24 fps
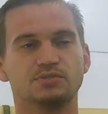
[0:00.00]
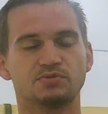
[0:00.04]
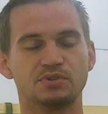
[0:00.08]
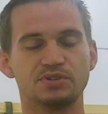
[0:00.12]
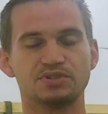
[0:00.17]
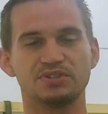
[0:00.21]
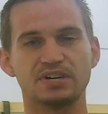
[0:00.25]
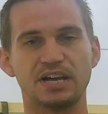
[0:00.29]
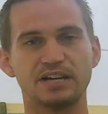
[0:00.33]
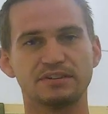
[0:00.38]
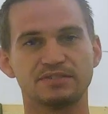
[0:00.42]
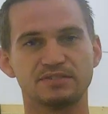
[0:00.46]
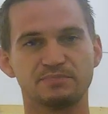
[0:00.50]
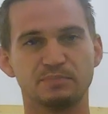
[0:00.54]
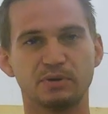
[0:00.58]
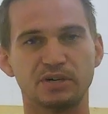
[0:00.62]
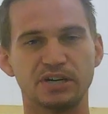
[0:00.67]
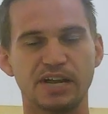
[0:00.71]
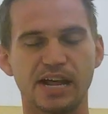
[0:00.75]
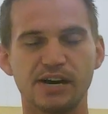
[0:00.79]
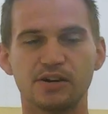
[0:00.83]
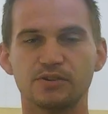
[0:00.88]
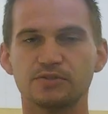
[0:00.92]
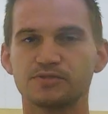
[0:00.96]
The reason I
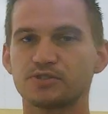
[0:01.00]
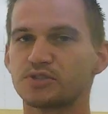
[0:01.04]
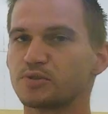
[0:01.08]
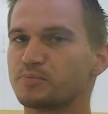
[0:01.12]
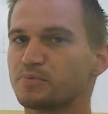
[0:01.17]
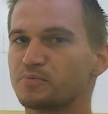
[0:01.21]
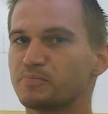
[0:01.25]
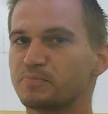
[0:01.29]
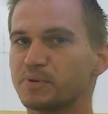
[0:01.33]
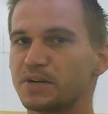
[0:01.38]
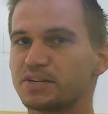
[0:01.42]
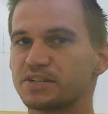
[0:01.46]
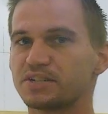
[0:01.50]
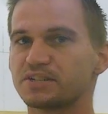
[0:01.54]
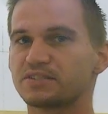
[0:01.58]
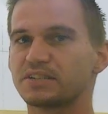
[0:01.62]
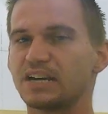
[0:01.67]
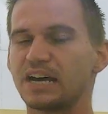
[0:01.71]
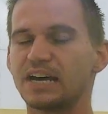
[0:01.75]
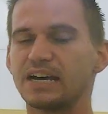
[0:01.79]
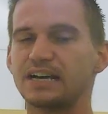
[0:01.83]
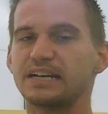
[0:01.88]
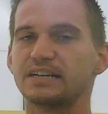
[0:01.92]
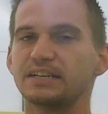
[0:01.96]
put that on the super budget
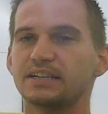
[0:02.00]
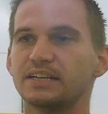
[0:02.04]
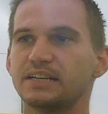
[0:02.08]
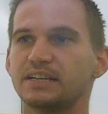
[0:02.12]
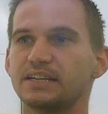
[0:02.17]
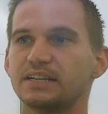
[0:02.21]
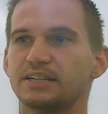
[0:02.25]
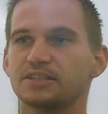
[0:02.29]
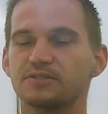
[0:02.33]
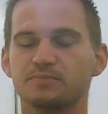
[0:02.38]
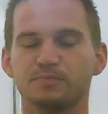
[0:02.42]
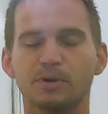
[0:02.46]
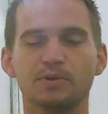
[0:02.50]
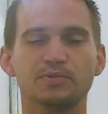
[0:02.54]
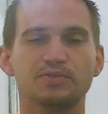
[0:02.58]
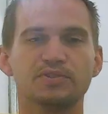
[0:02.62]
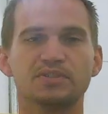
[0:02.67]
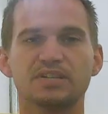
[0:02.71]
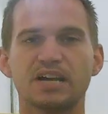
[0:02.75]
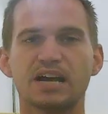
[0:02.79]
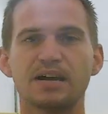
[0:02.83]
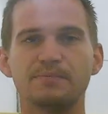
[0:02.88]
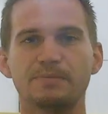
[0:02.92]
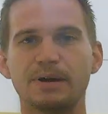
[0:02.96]
side is most
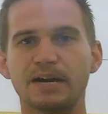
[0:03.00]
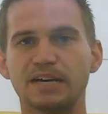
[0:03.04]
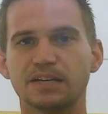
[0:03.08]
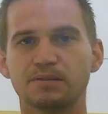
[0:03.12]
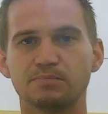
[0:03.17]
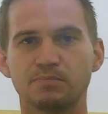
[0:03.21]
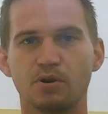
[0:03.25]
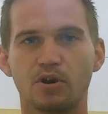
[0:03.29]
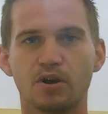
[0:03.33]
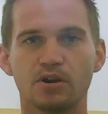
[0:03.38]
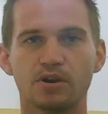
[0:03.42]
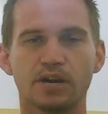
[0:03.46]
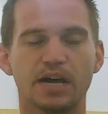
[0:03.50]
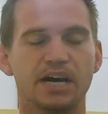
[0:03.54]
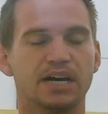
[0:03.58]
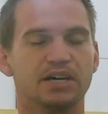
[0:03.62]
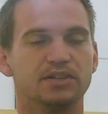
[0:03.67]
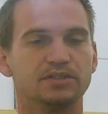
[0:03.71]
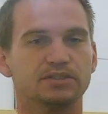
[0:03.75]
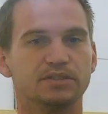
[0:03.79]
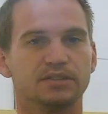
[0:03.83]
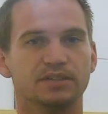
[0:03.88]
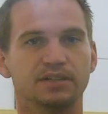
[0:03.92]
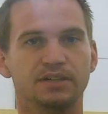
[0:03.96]
of the time I could part
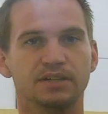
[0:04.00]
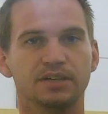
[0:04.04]
out